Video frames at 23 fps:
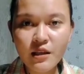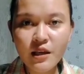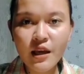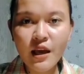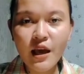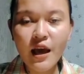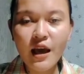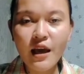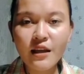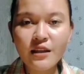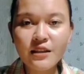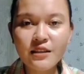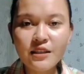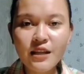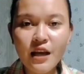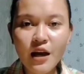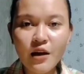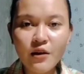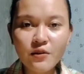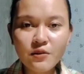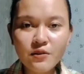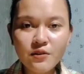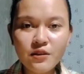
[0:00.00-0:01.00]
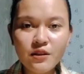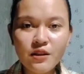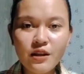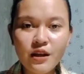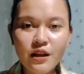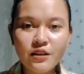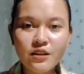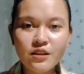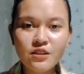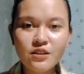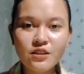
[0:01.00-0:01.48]
and now
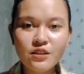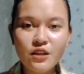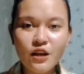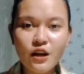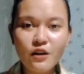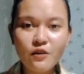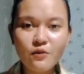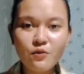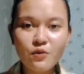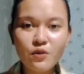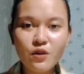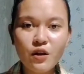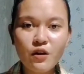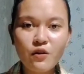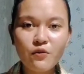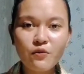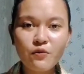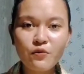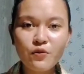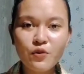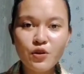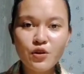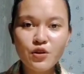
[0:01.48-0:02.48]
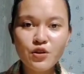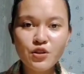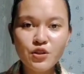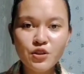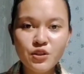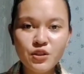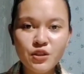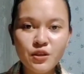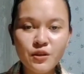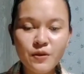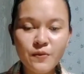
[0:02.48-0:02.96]
let us start with our
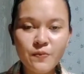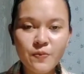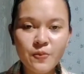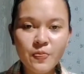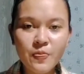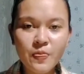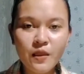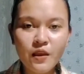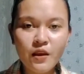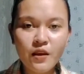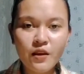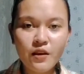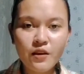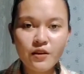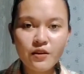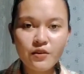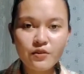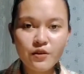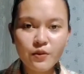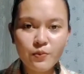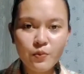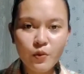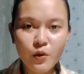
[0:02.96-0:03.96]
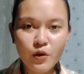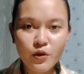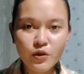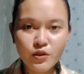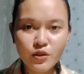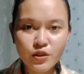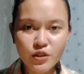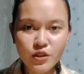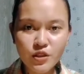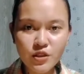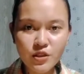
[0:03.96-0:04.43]
first
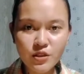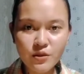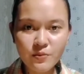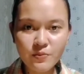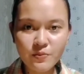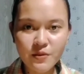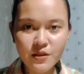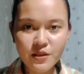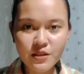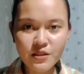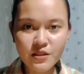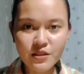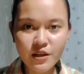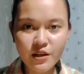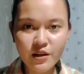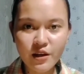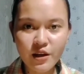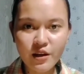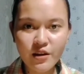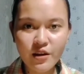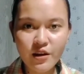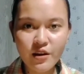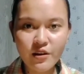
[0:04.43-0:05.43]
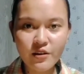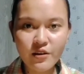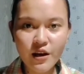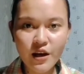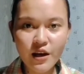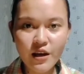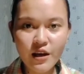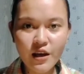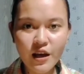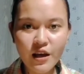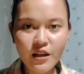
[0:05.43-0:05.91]
reporter, Miss
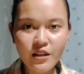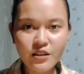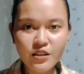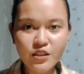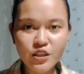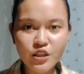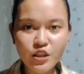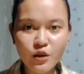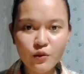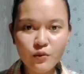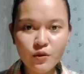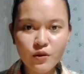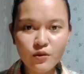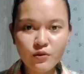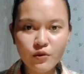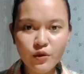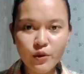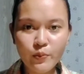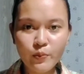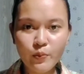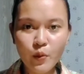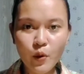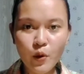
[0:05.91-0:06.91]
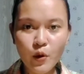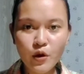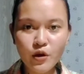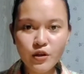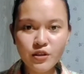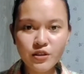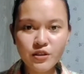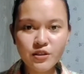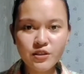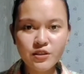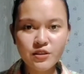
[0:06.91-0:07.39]
Arcayara, and she will report
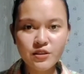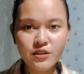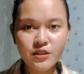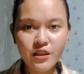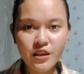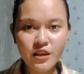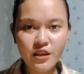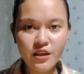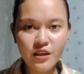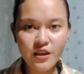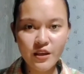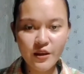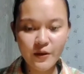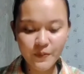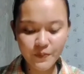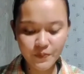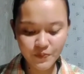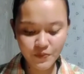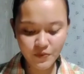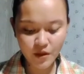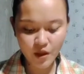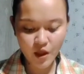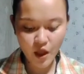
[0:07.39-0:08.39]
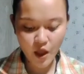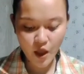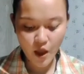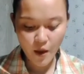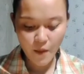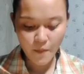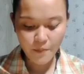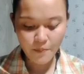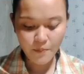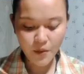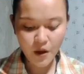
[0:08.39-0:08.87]
the
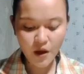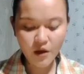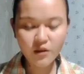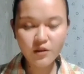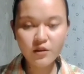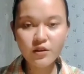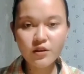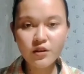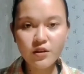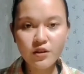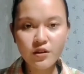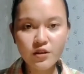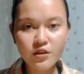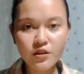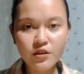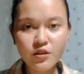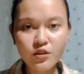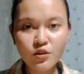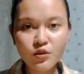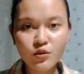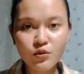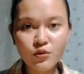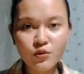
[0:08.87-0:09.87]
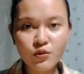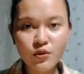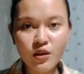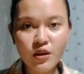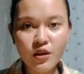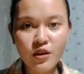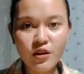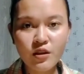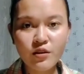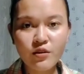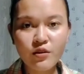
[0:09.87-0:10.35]
bunker to
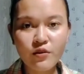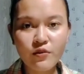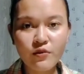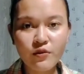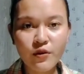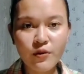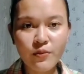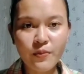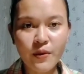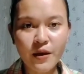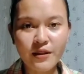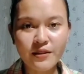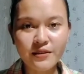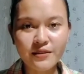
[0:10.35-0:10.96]
the government.